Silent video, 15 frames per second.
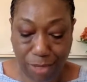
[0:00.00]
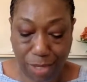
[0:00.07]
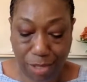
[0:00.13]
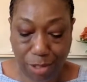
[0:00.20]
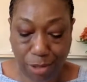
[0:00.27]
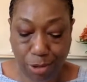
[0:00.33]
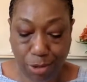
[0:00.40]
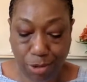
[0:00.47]

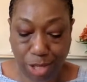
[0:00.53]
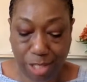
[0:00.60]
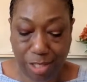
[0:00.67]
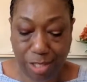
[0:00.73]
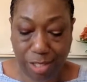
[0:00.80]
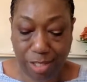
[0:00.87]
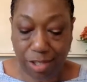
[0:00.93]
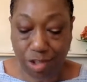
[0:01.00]
social
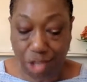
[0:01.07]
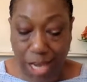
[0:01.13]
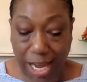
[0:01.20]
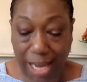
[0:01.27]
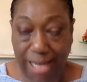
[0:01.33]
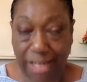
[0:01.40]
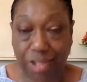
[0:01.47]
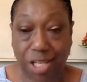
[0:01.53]
justice
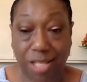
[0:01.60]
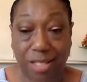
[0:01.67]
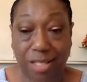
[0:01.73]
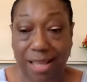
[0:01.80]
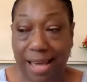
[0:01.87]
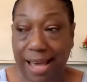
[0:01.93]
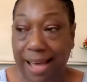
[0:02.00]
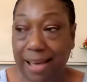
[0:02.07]
change is
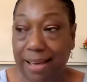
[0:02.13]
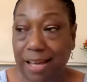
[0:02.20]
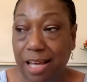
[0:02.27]
that